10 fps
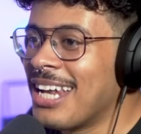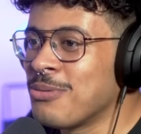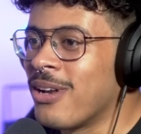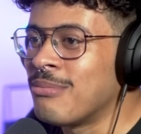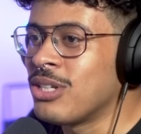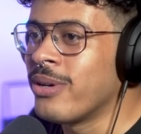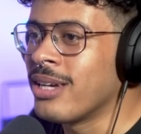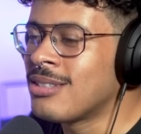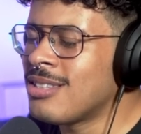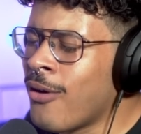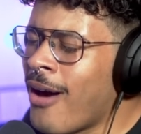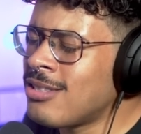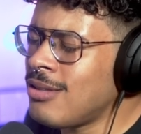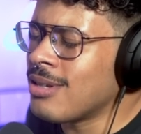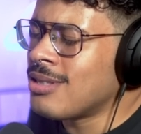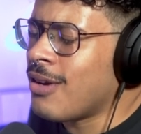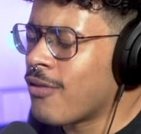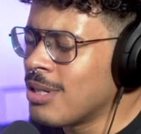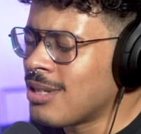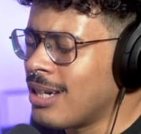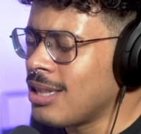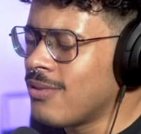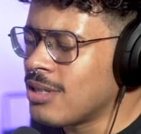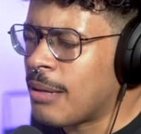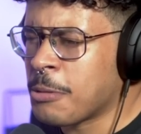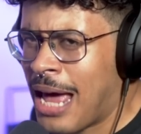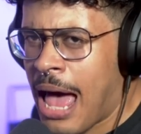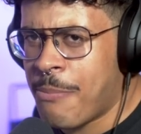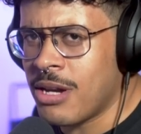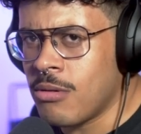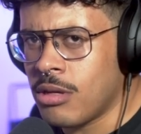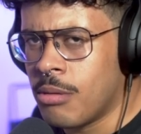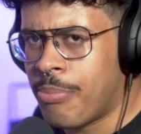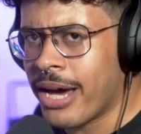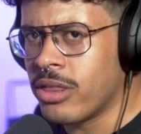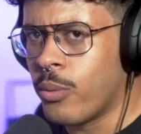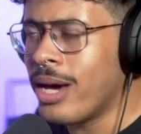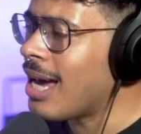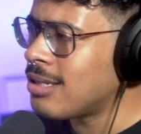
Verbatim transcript: that is what I'm doing. So, as you can see from the title of this episode, Happy New Year, by the way.